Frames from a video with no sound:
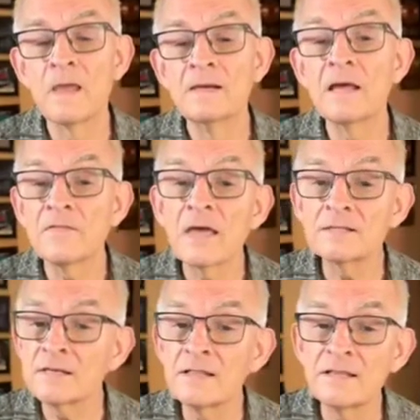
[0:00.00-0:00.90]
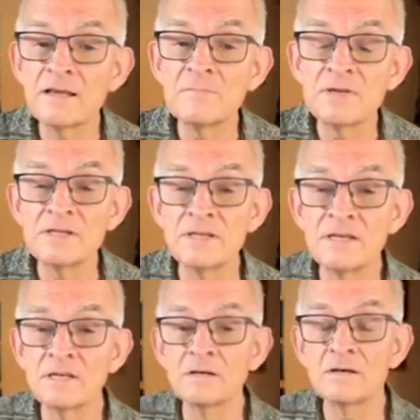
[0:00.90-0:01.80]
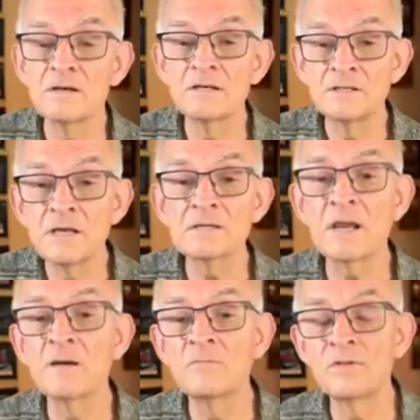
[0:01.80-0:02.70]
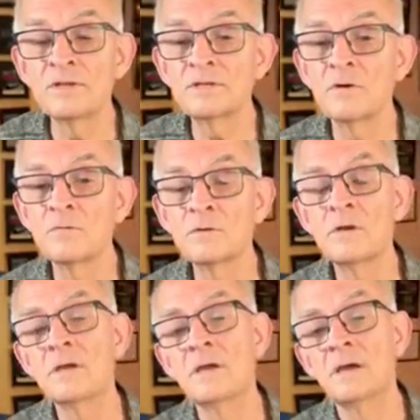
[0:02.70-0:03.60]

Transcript: Now, that said, the MPC does come with its own